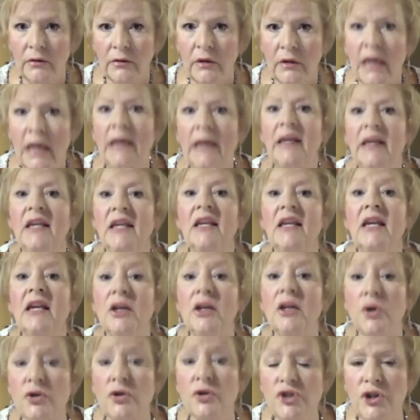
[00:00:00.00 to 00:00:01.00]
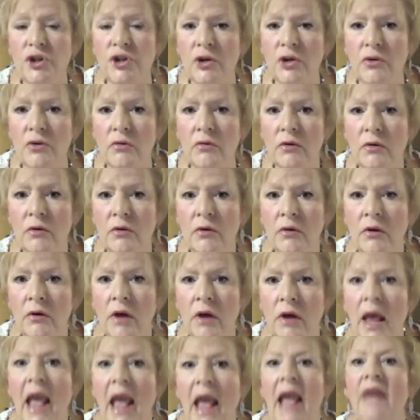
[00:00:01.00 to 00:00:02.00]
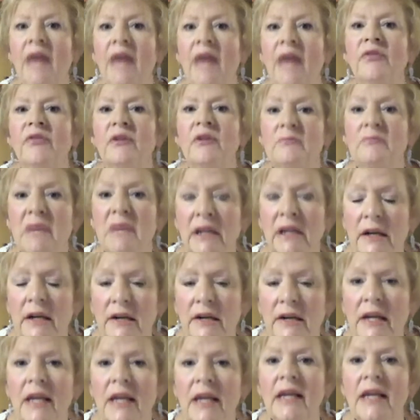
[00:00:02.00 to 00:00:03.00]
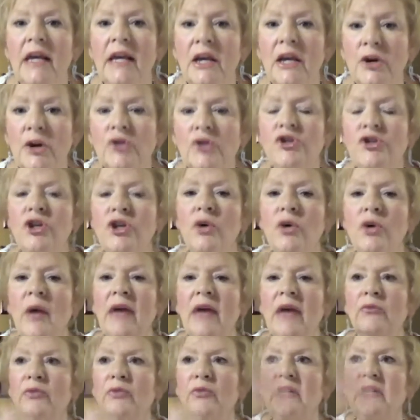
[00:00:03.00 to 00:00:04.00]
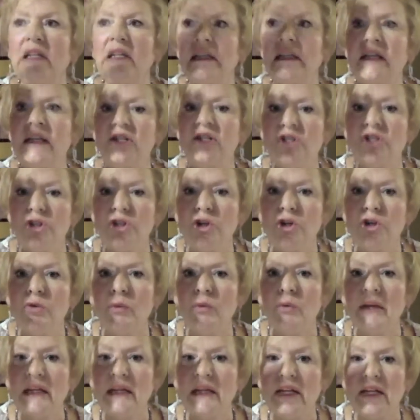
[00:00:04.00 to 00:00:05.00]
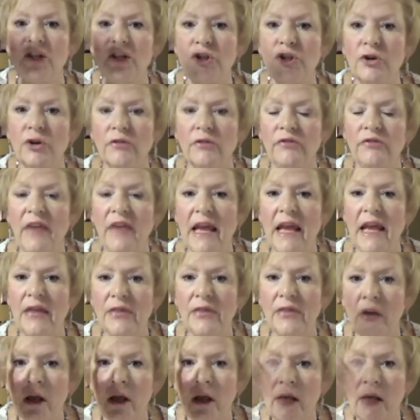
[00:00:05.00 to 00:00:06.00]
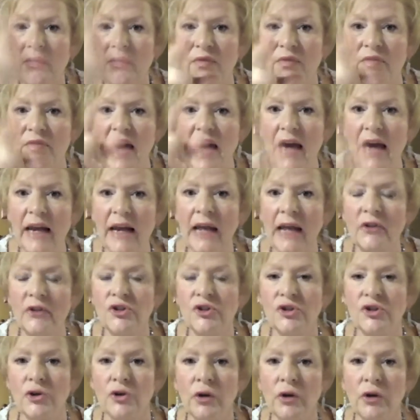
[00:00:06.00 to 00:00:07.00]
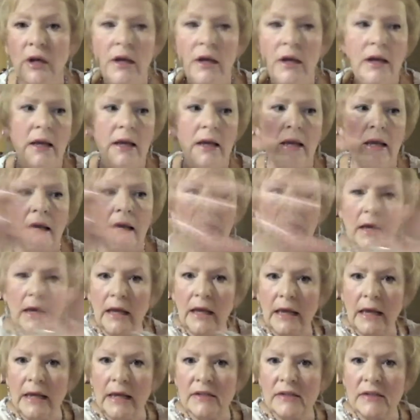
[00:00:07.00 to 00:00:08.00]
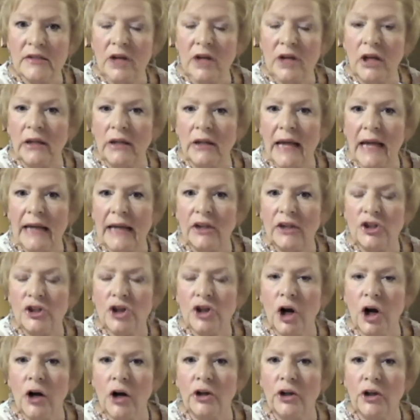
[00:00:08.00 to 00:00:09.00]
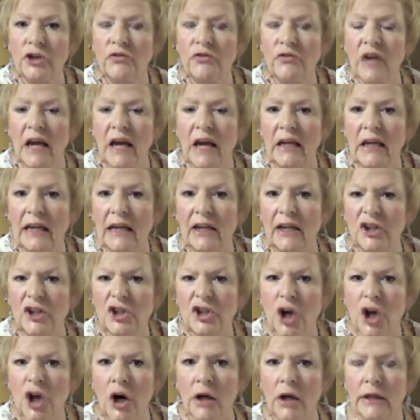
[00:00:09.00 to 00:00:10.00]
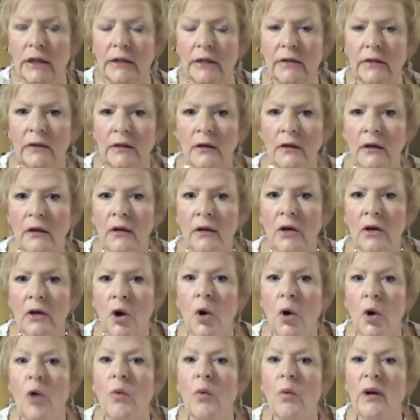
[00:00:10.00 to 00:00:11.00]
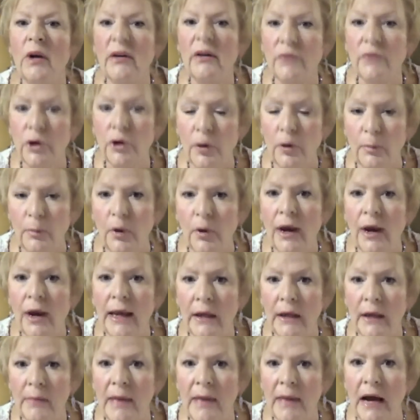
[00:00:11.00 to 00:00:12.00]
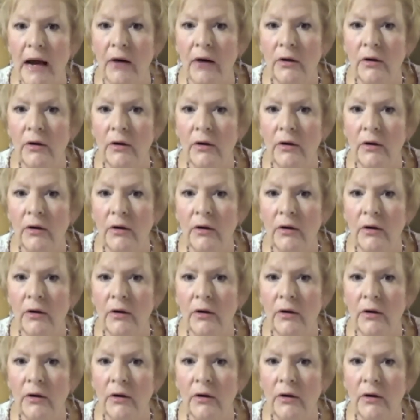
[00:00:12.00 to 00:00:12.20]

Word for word: He hears you and the minute he hears you and release you release your faith, that answer is like a target. You've got like a target or whatever you're praying about.